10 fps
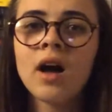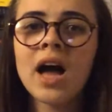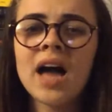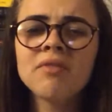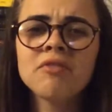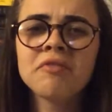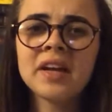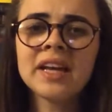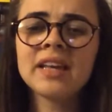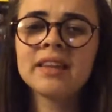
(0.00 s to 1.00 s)
I have a
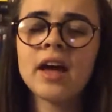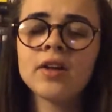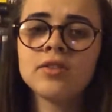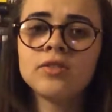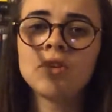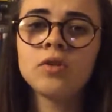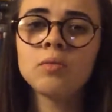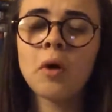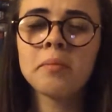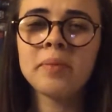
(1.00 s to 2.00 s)
feeling that
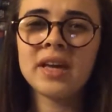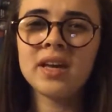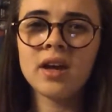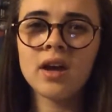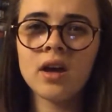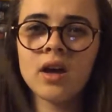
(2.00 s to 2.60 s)
Newt won't be